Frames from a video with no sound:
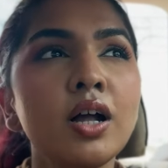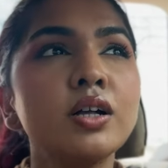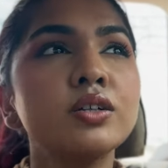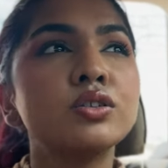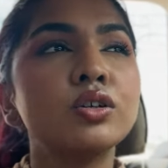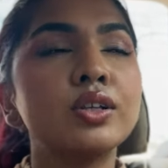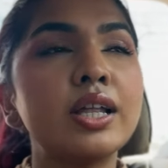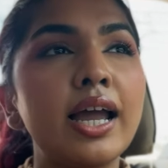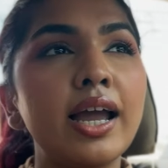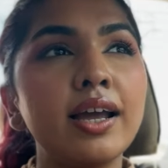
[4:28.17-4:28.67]

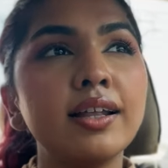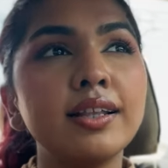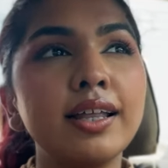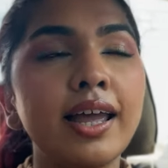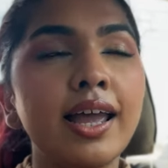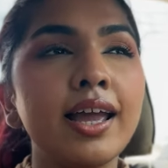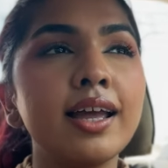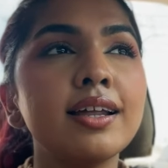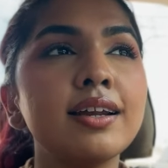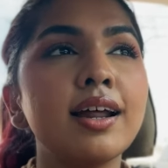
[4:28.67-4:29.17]
So
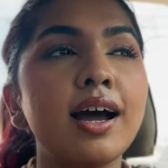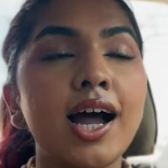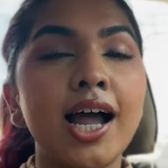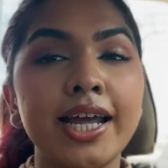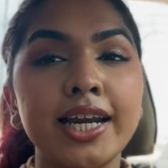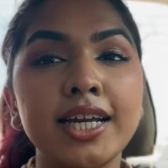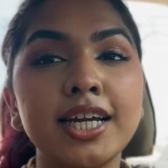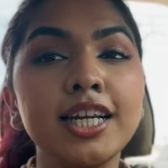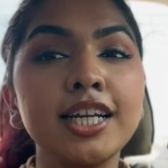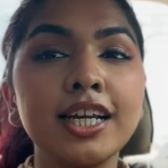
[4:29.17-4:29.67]
there,
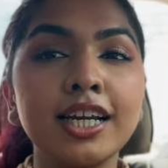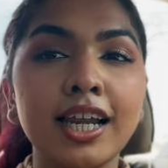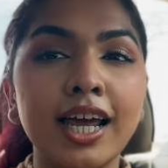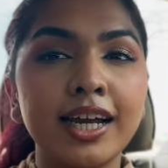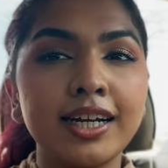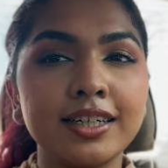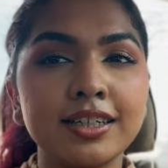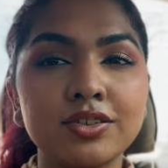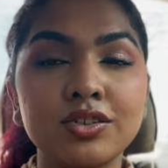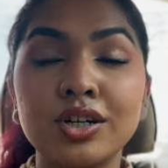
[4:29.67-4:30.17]
I really
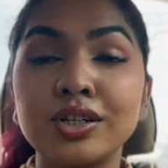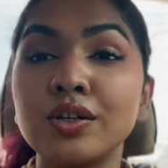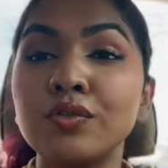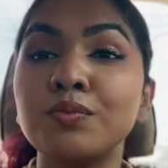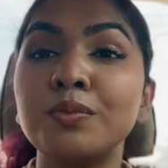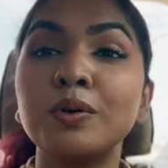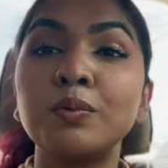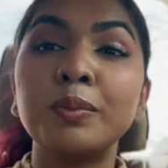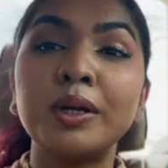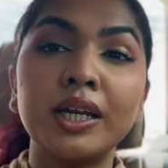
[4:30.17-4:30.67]
like this dress.
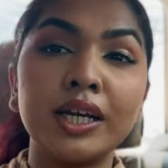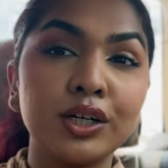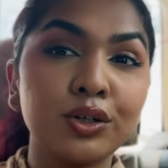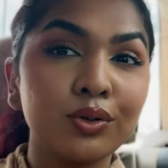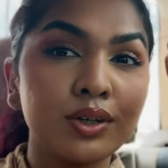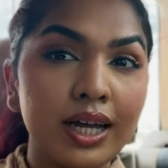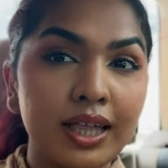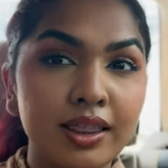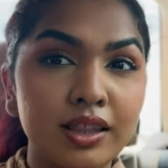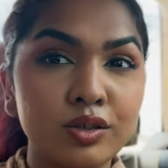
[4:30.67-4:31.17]
I've been meaning to
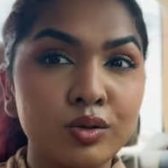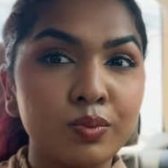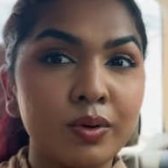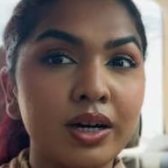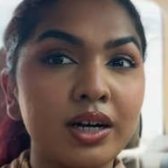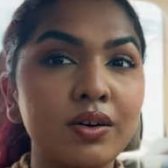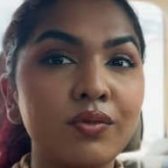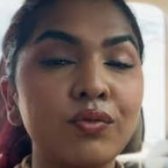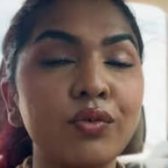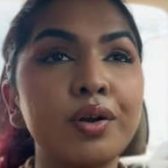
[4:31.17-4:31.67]
get this
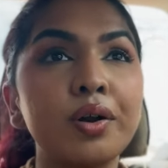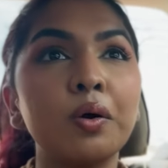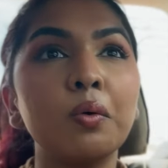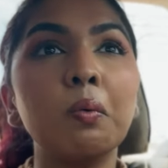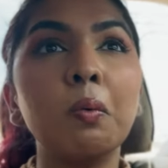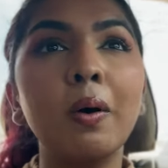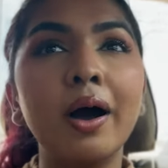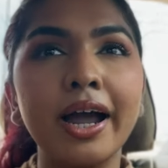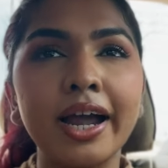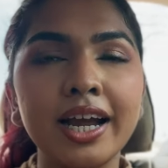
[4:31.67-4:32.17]
one for a
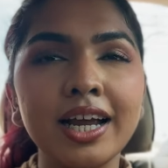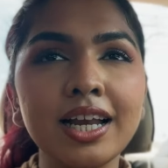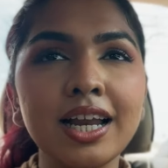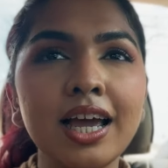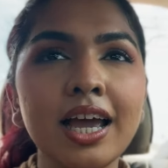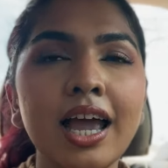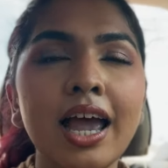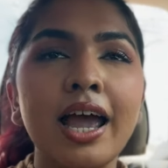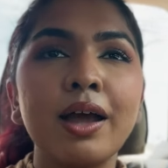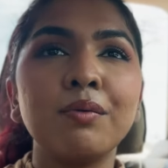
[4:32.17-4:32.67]
while.
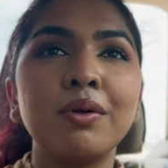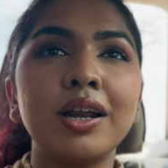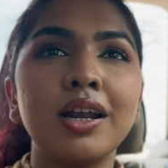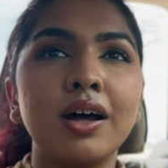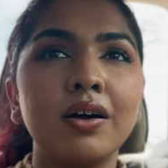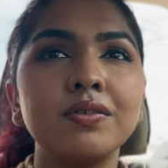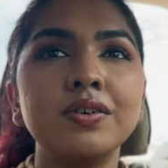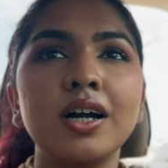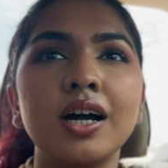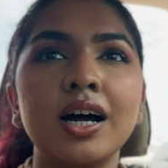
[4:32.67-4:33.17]
And when
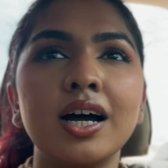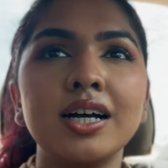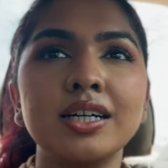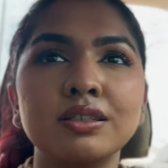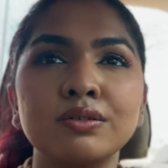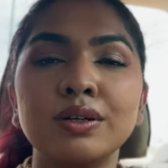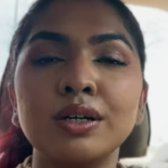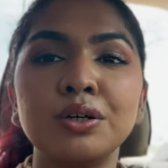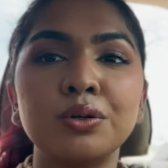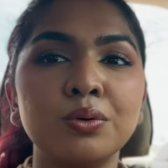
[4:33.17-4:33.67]
Navya
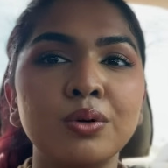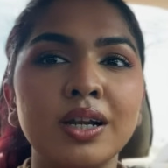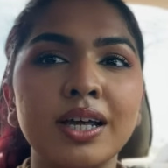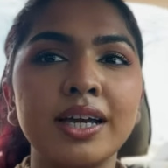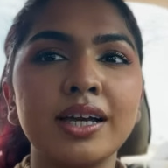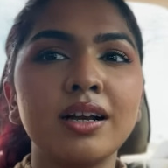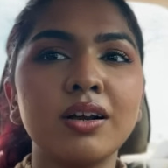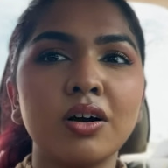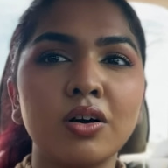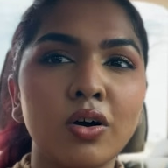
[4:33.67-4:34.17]
asked, we'll do
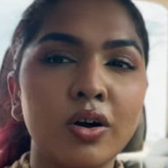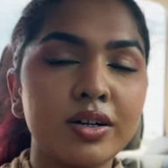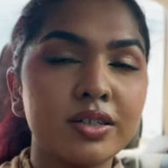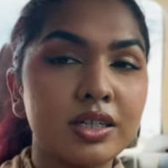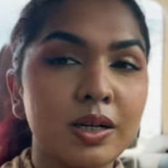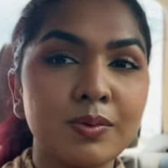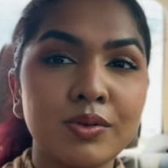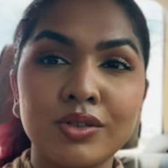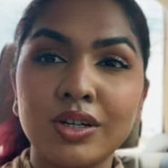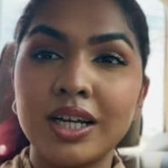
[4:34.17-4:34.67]
like
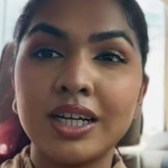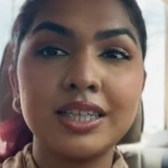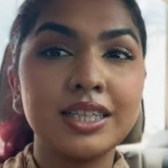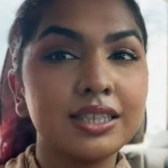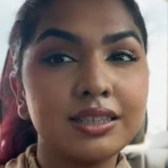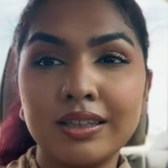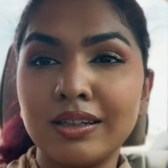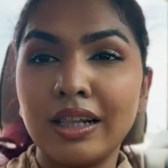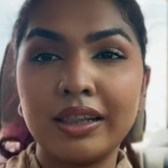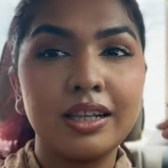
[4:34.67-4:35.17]
concepts like,
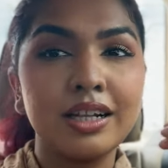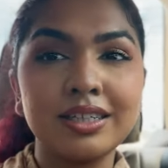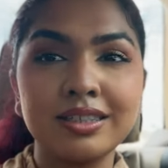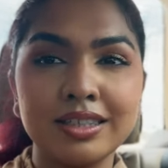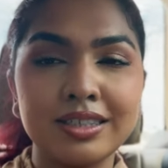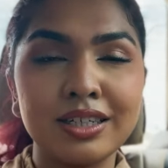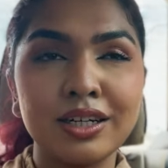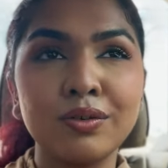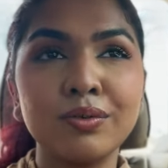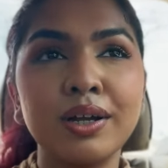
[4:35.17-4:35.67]
this
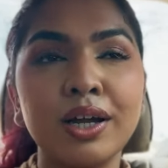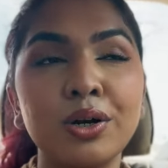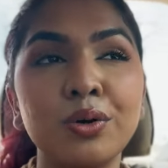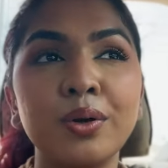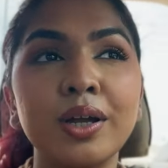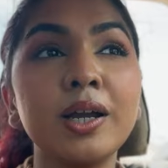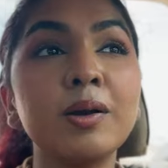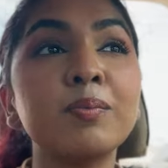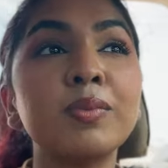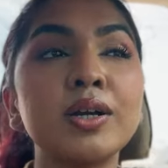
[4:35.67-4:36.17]
is it, we are
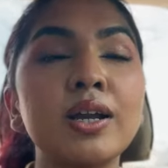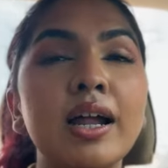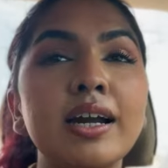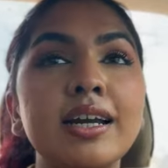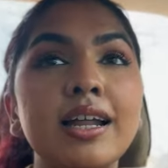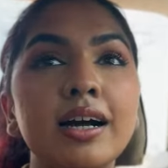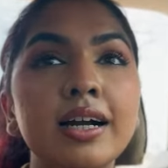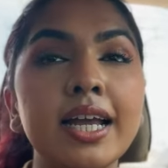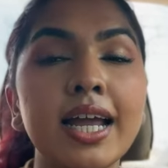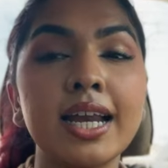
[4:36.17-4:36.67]
doing it. But that
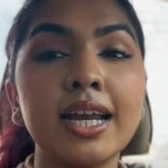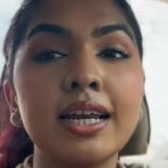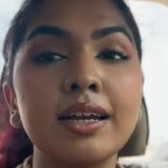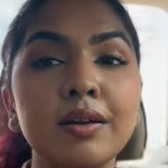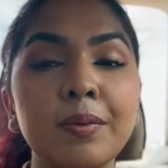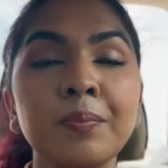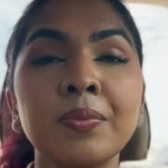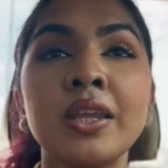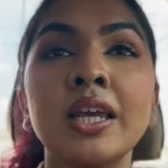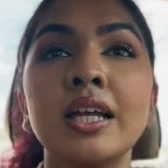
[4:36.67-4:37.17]
again,
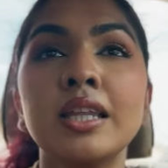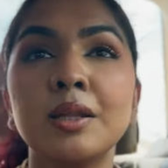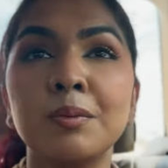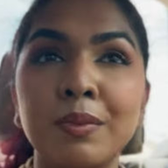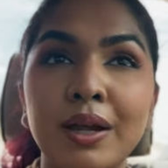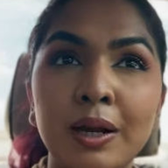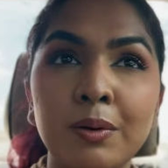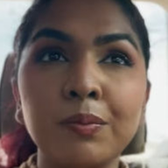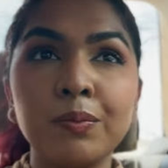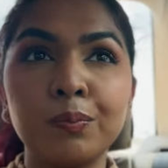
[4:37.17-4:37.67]
the
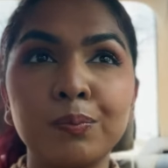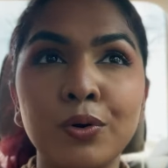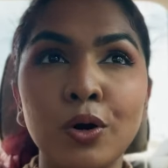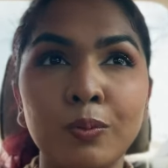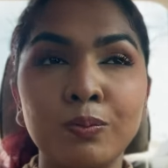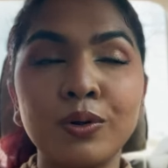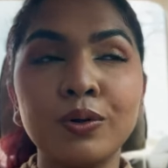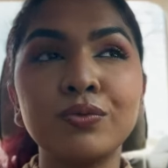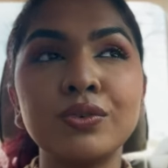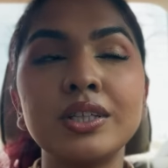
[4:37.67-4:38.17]
main
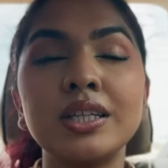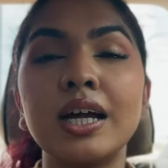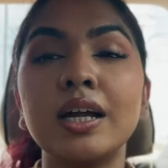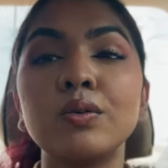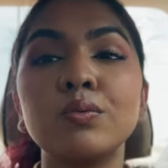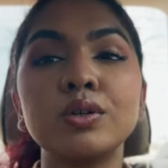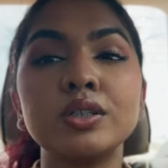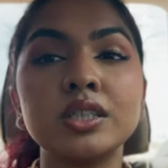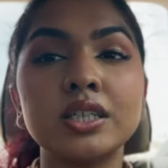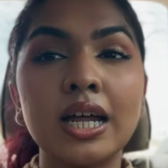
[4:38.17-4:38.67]
problem with
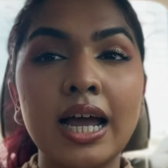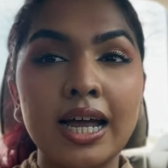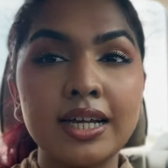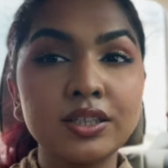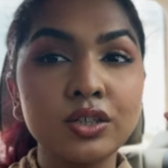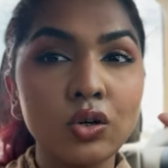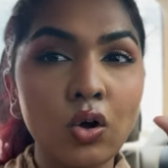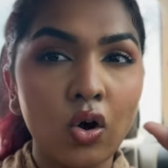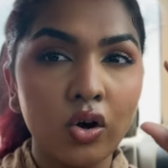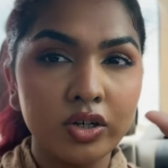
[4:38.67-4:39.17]
that was it
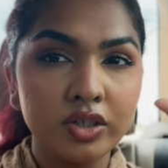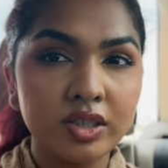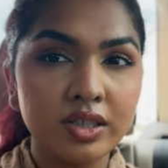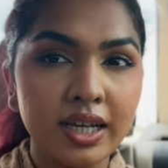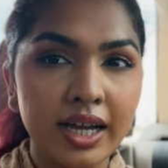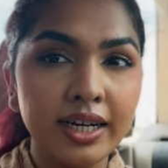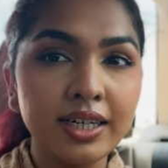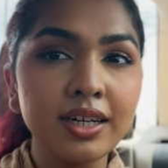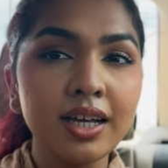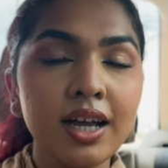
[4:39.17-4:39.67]
has
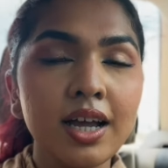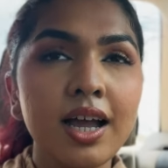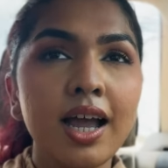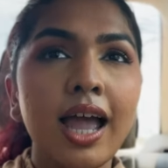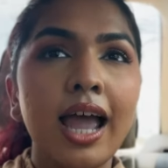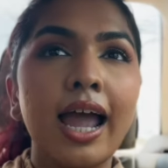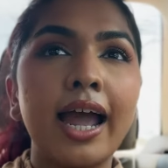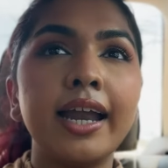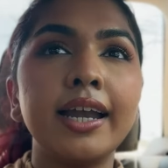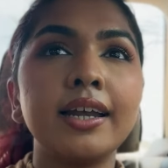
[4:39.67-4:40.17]
corset,
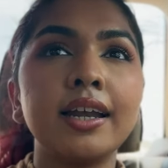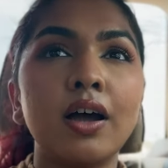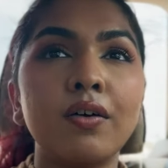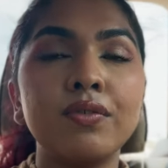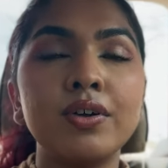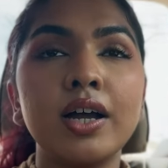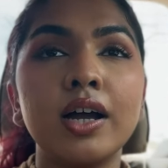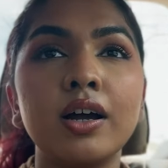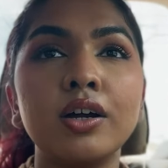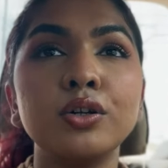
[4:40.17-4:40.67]
and
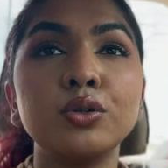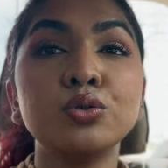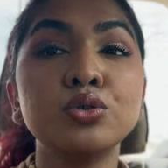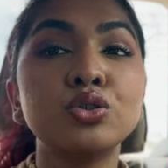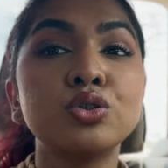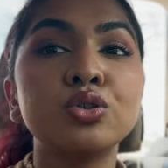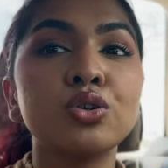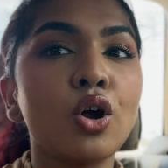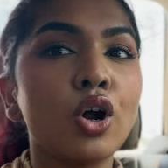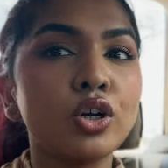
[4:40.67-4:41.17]
Navya used
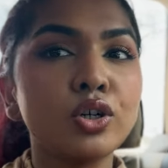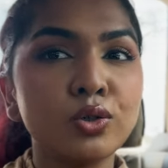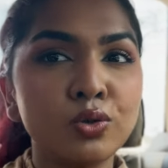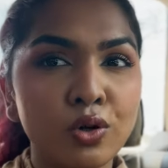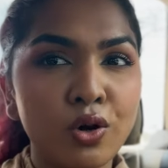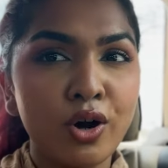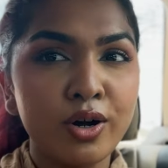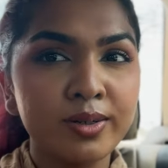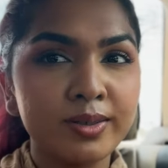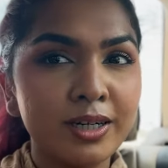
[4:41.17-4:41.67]
to not do
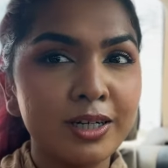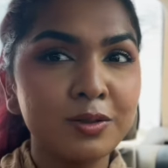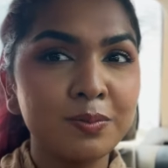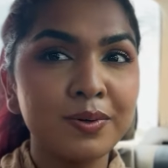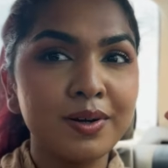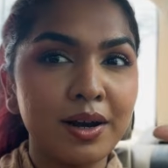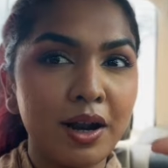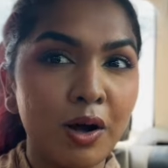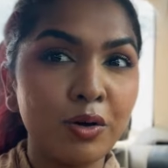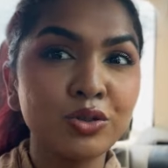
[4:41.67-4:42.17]
corsets,
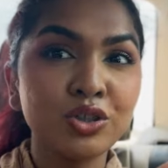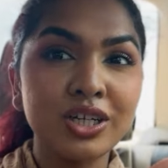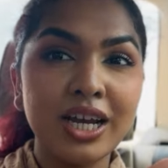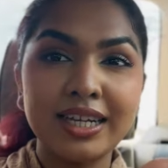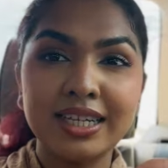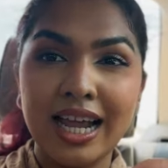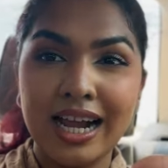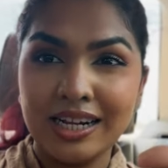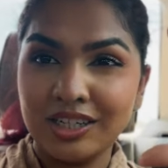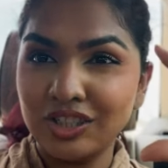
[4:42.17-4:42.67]
but now she
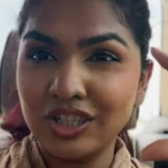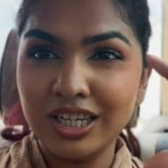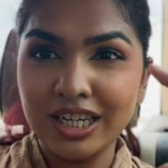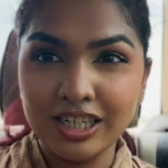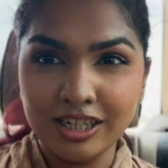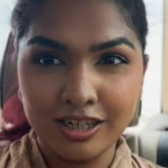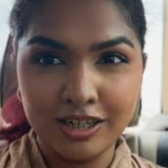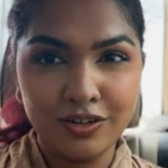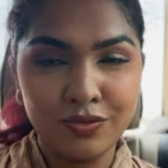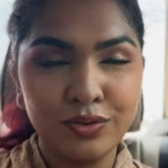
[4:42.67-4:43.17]
has actually
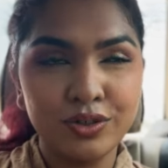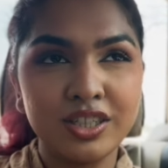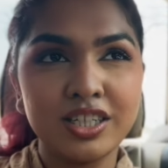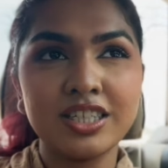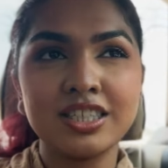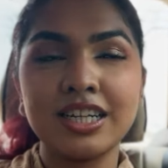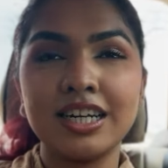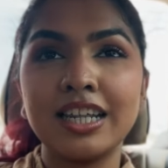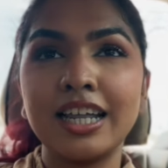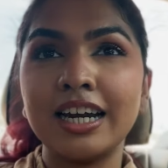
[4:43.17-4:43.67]
learned for
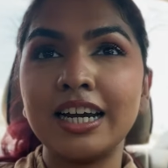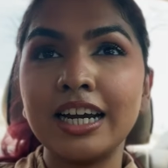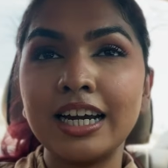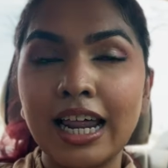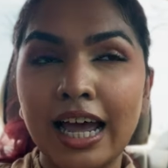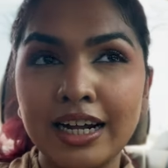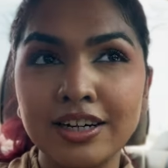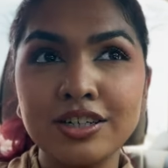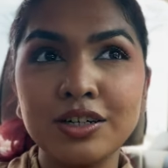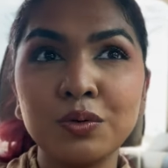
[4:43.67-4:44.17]
this, and then it
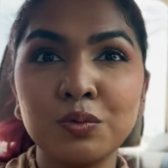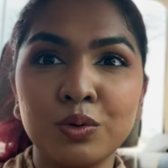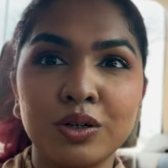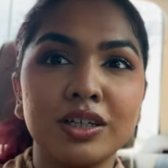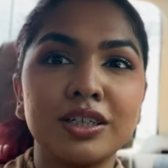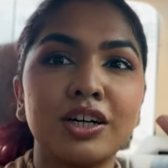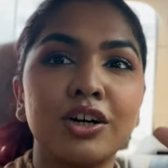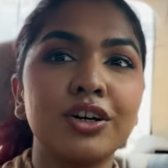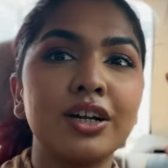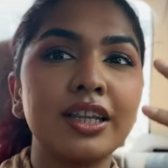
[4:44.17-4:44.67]
actually
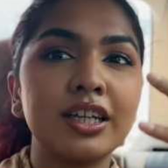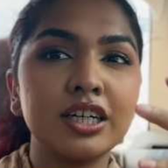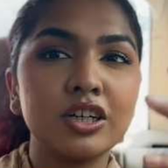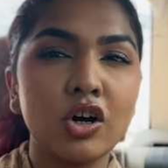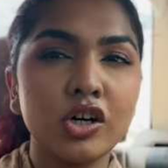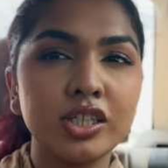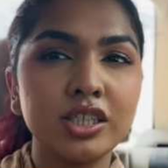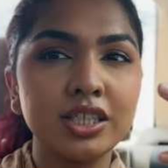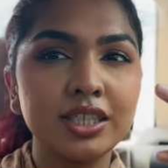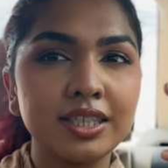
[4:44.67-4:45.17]
worked out and the
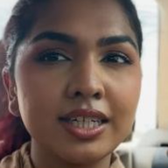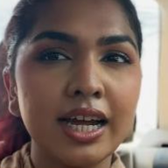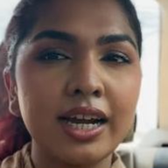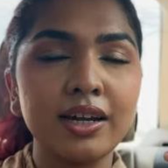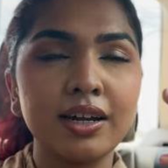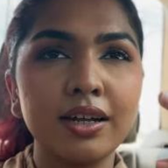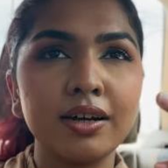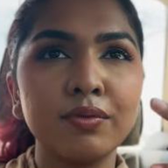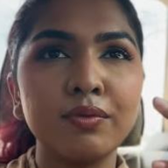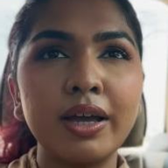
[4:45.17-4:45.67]
corset sat
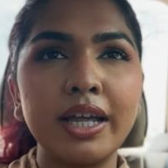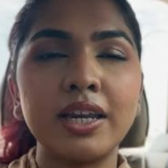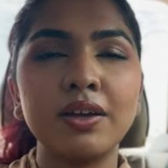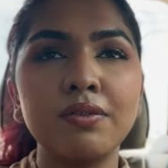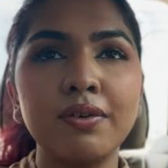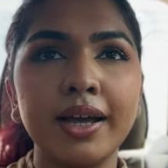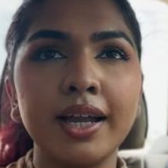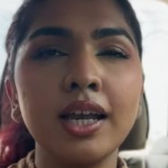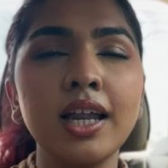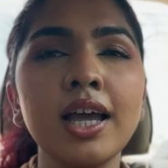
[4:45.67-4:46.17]
very
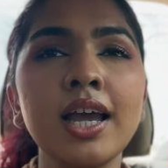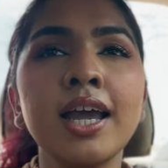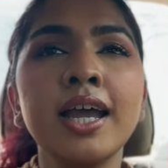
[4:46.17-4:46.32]
well.